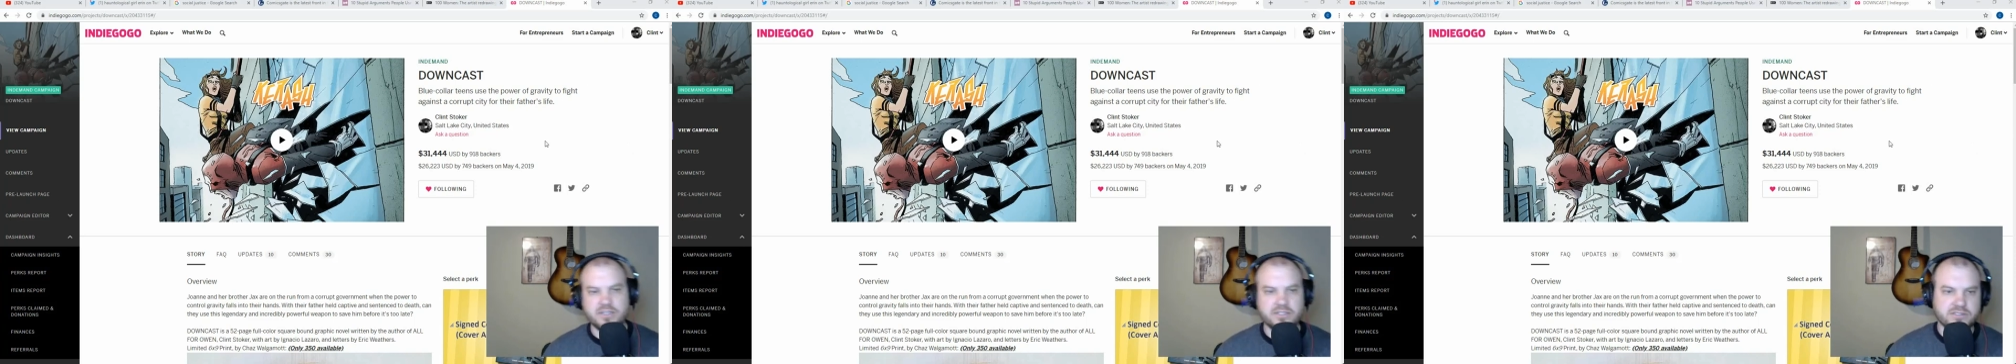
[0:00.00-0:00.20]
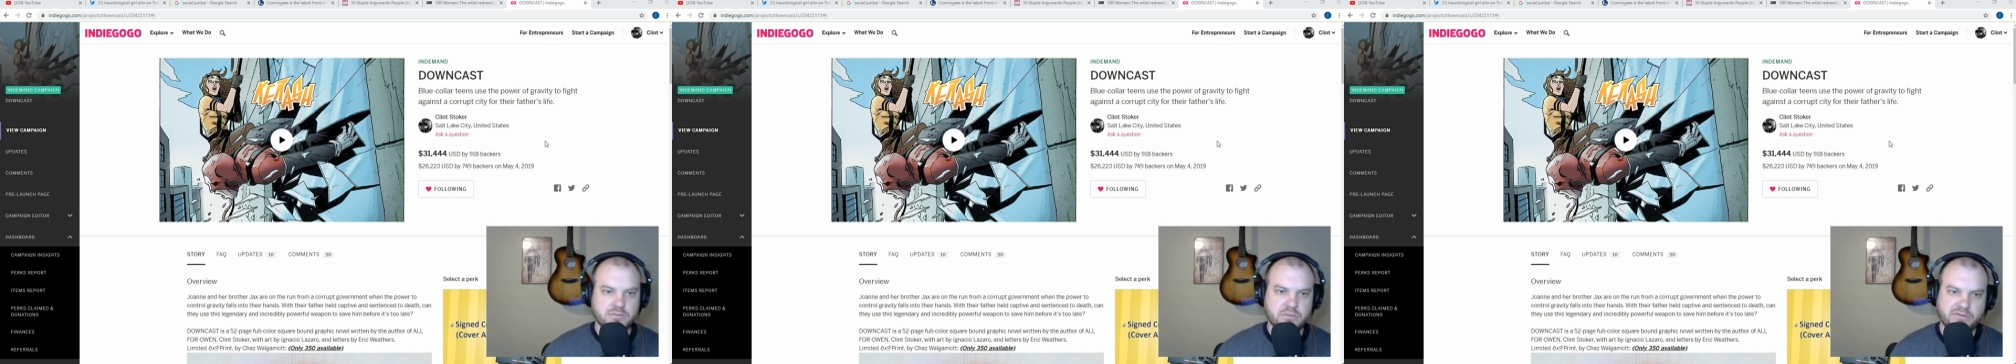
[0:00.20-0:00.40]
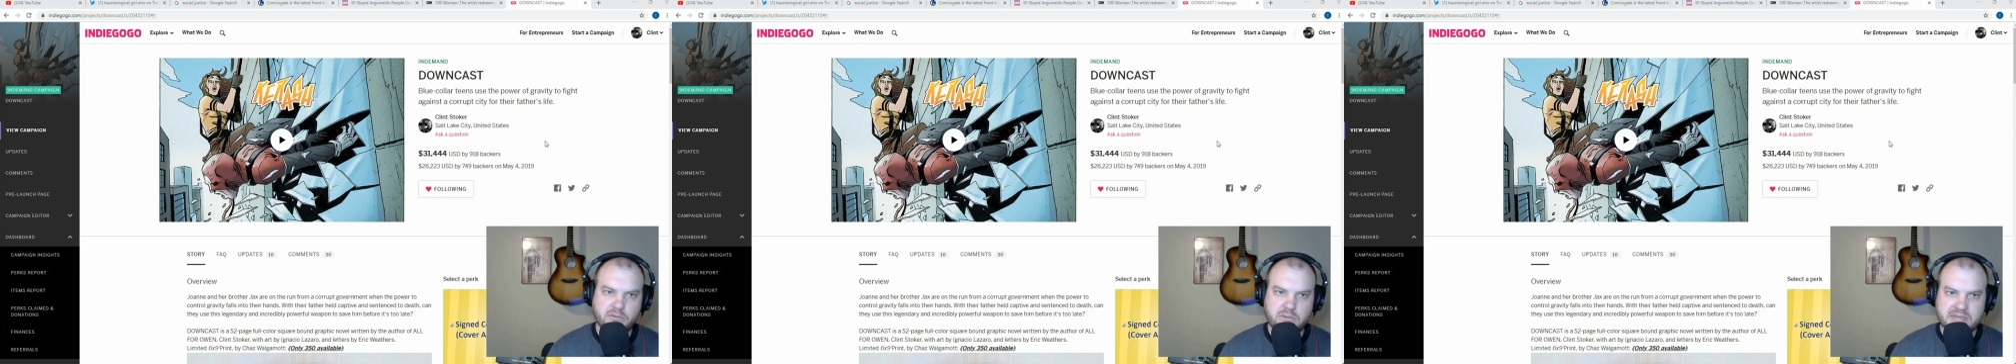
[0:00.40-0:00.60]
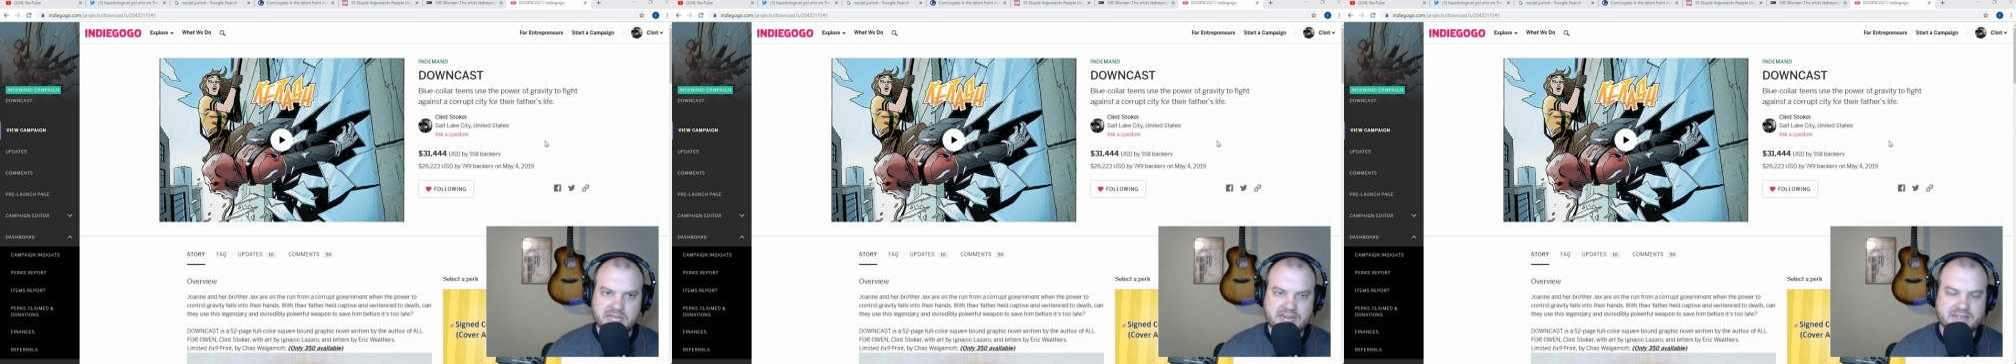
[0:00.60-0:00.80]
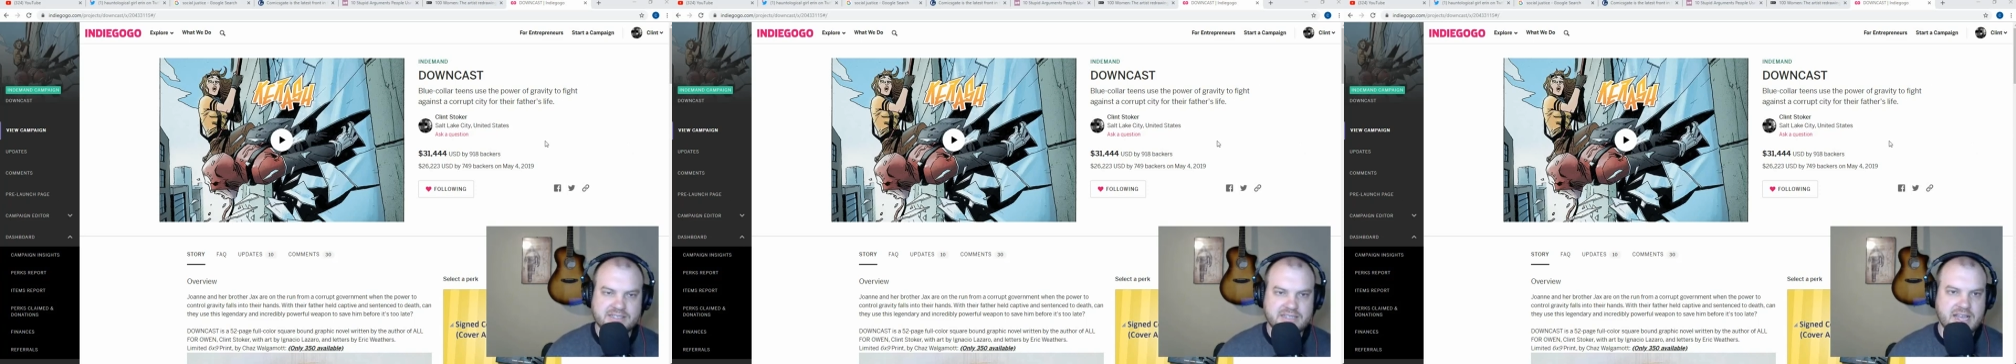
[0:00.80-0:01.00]
So before we
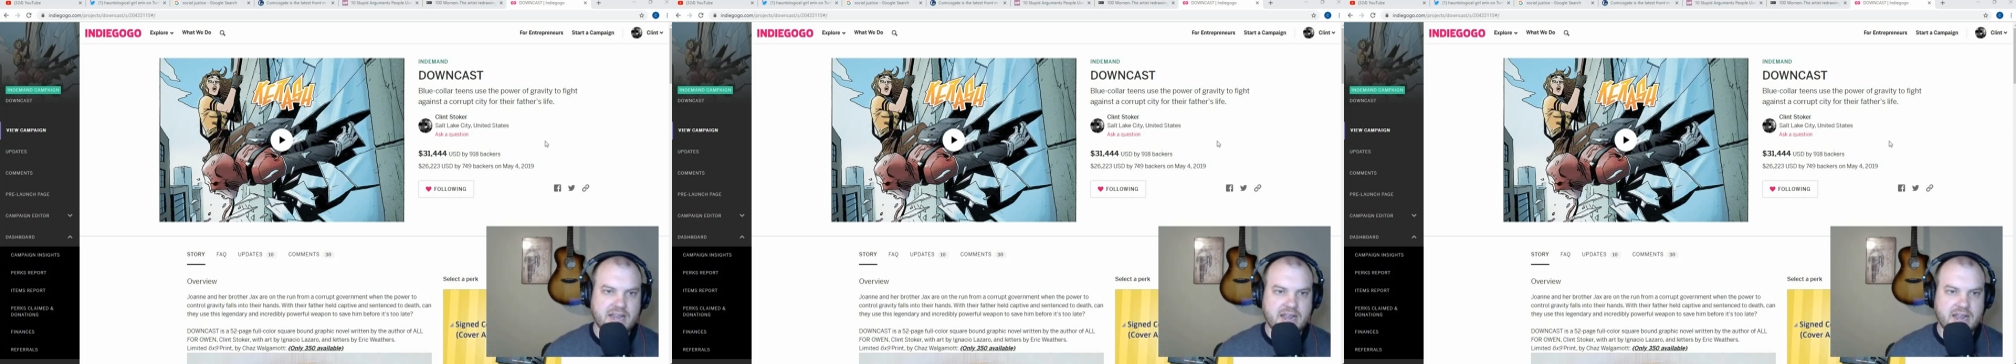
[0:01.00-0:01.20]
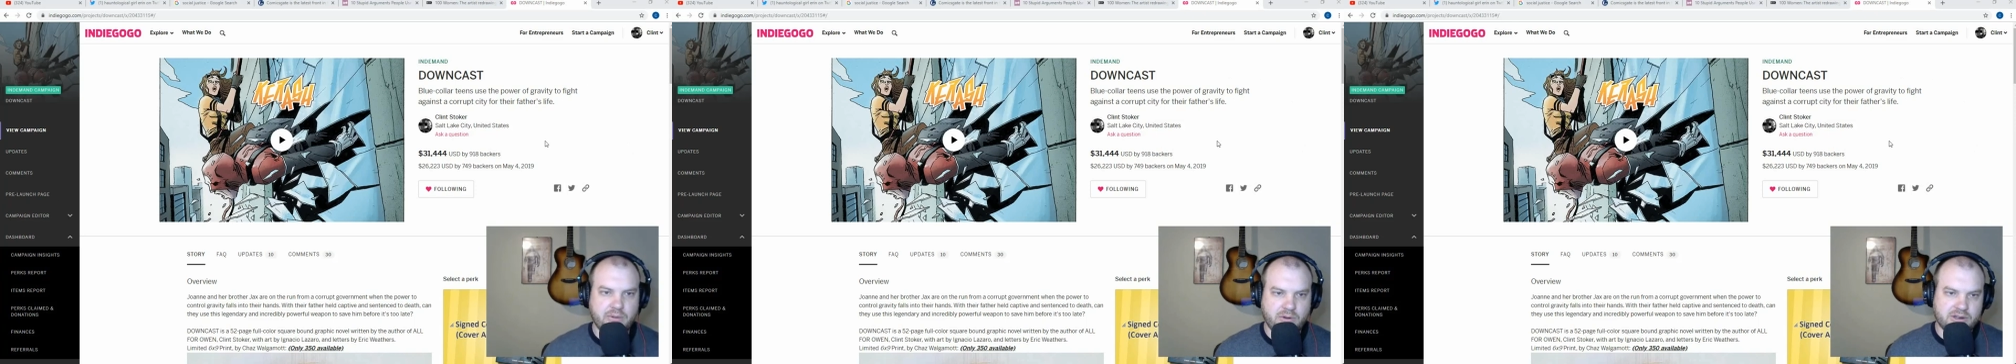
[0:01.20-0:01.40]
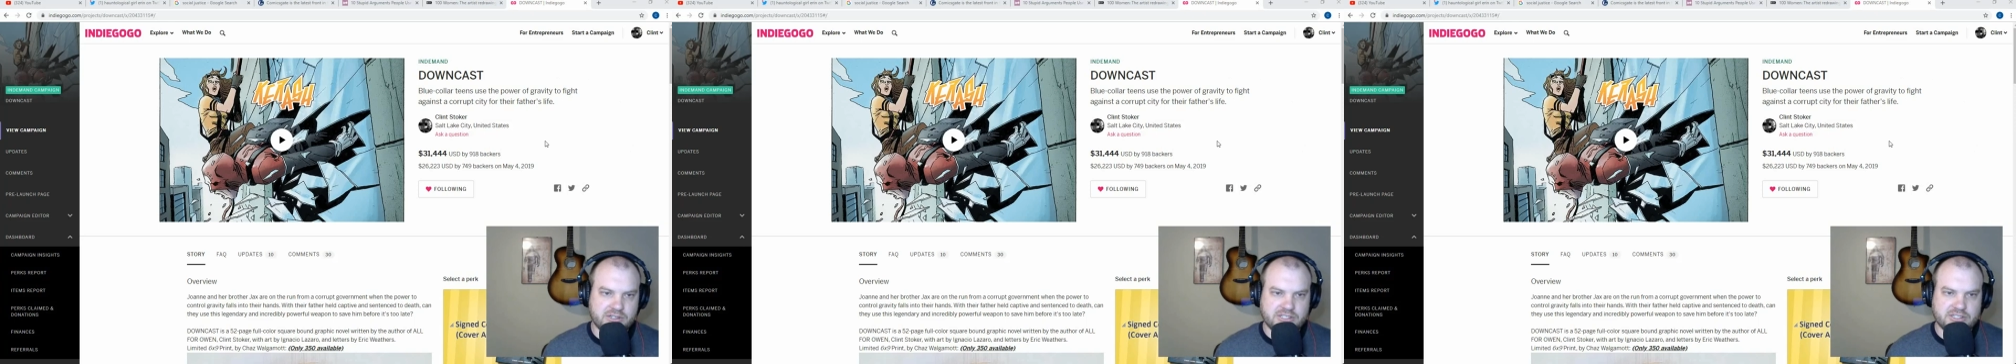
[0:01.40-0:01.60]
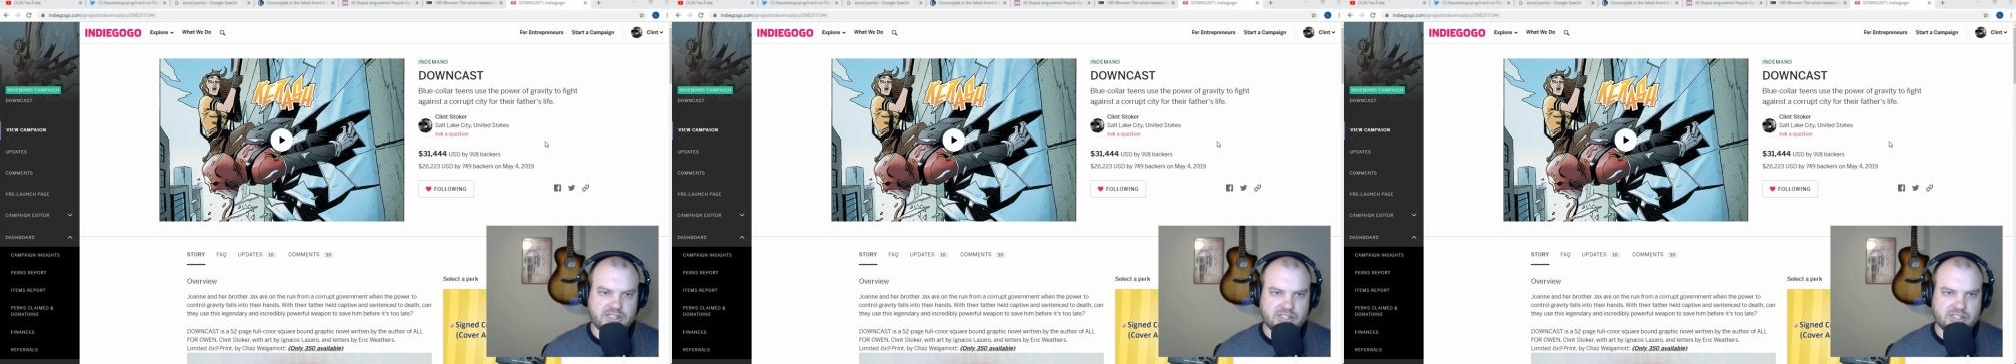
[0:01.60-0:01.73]
get into that, I want to